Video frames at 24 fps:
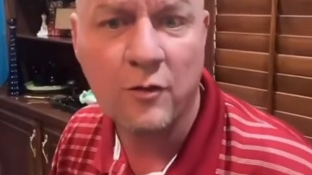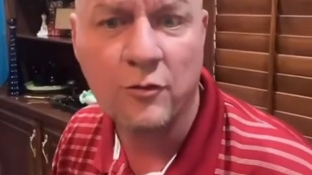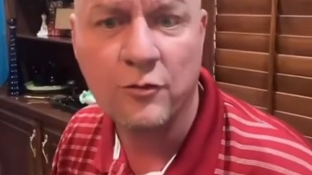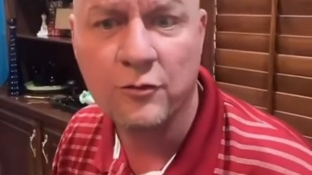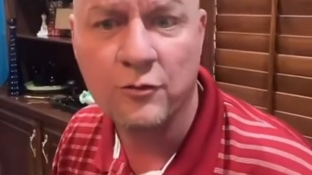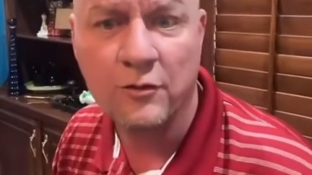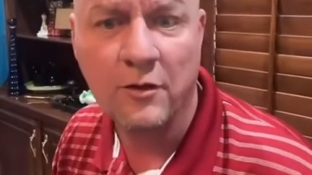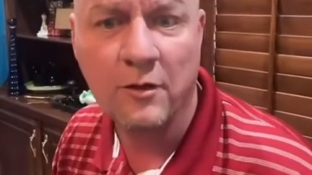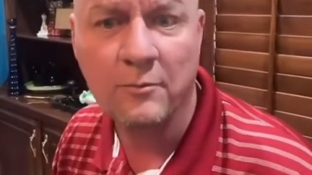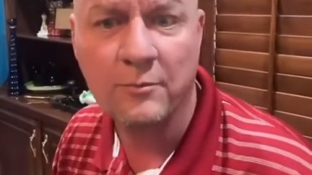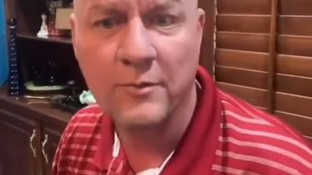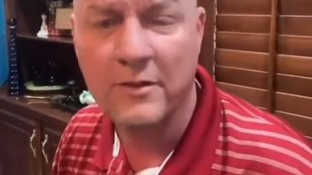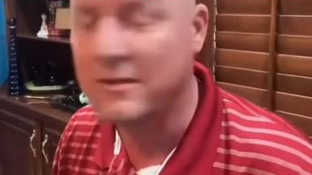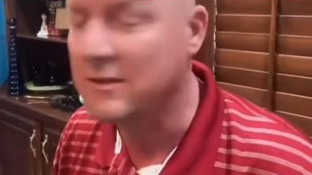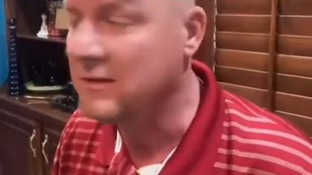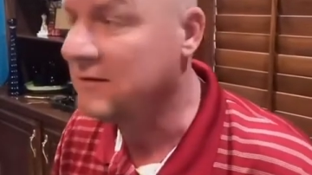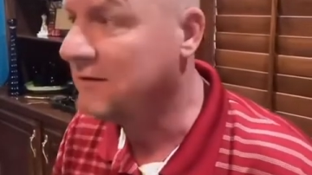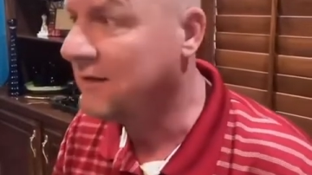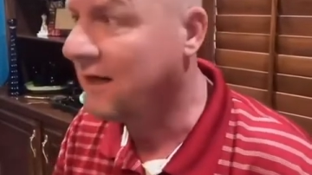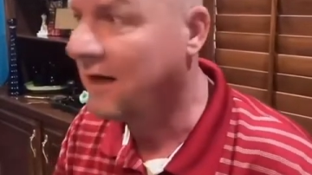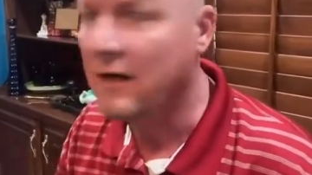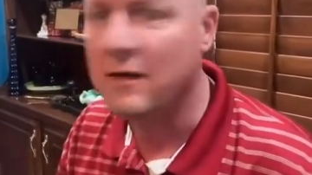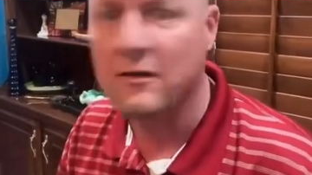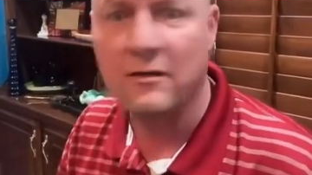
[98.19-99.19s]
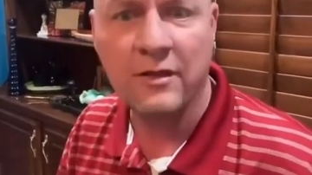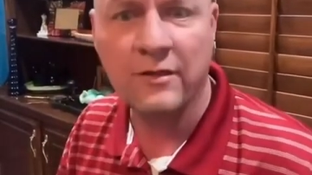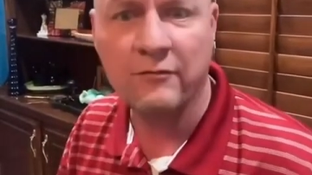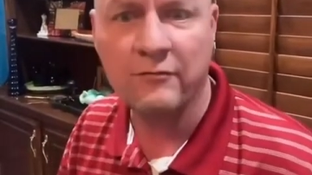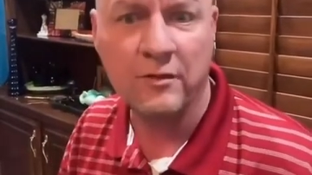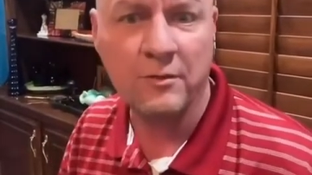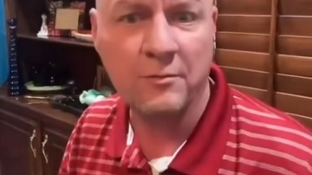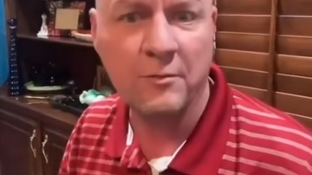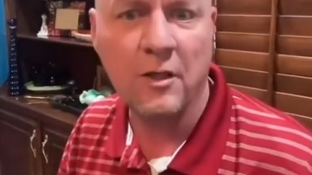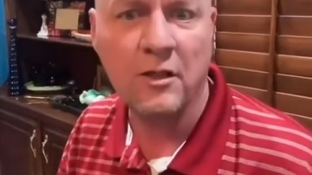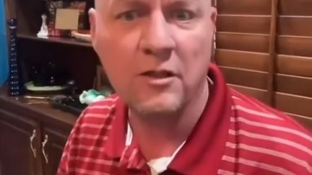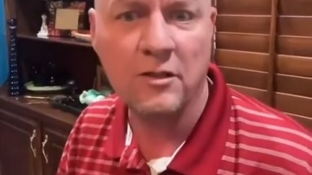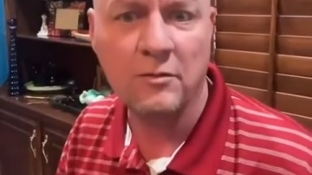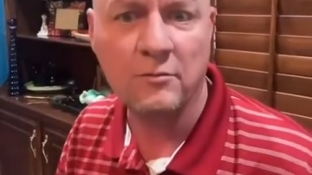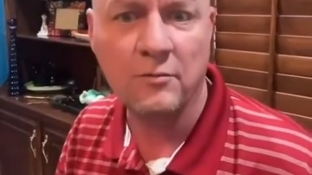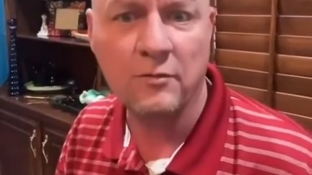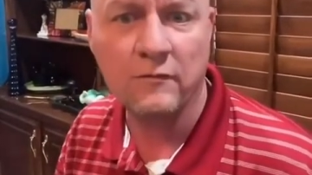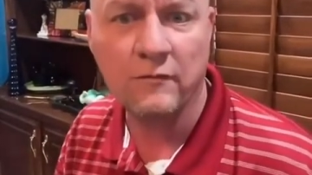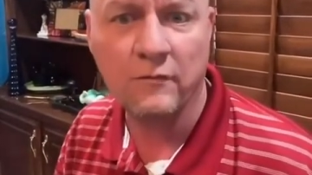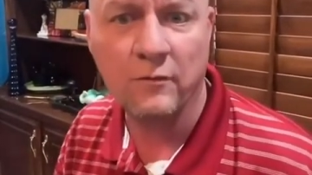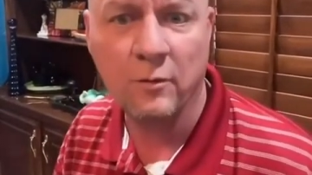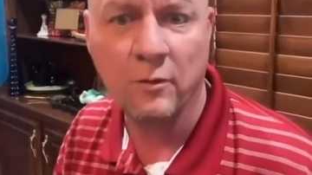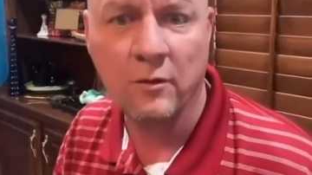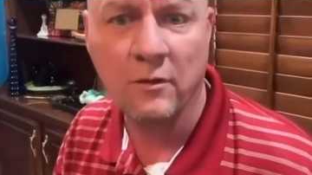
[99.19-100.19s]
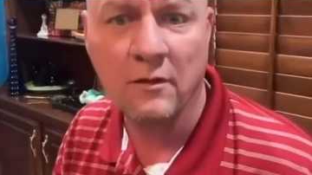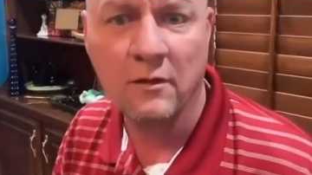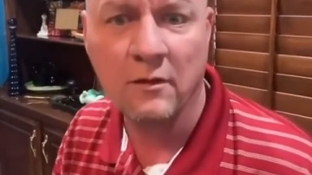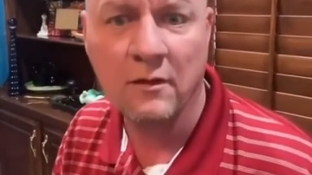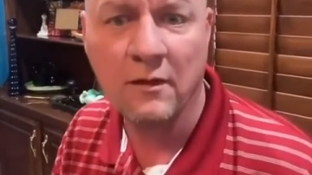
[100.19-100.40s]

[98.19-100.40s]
Trump is entirely responsible for